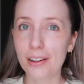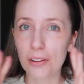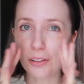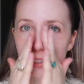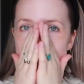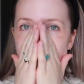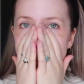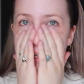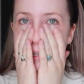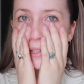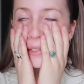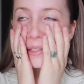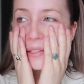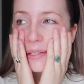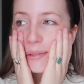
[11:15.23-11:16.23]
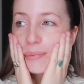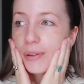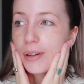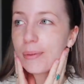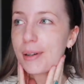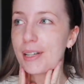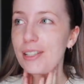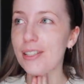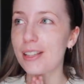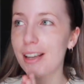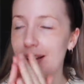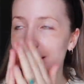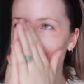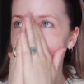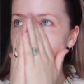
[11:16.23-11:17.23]
Honestly, it's pretty much
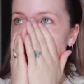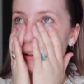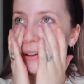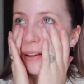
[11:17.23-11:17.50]
the